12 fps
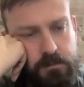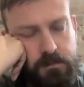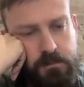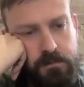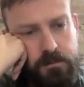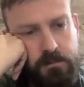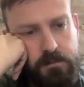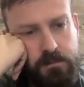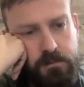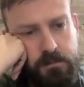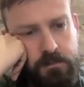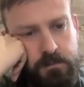
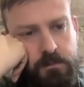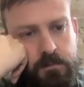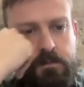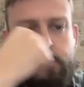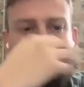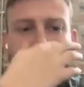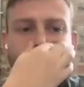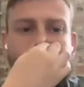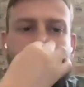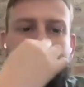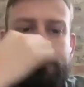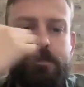
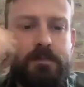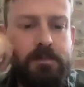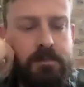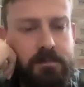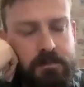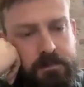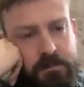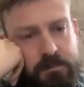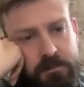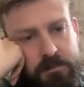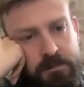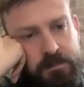
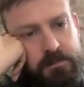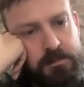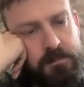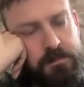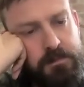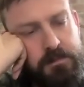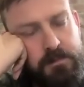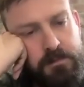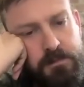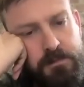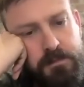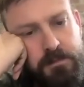
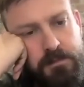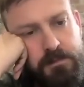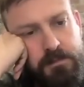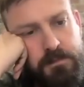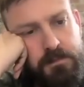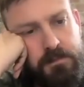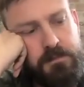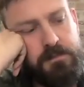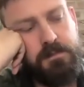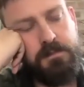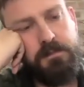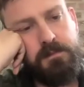
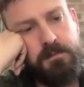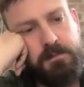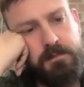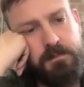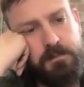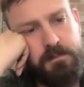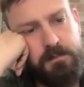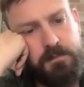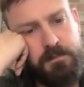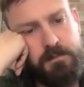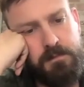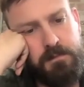
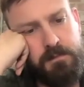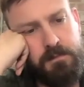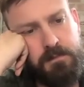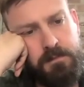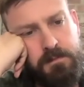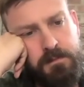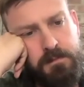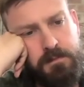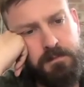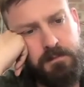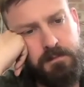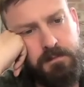
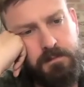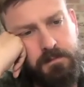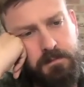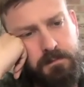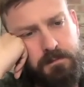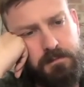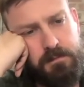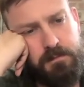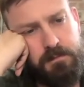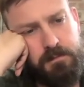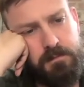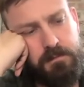(silent)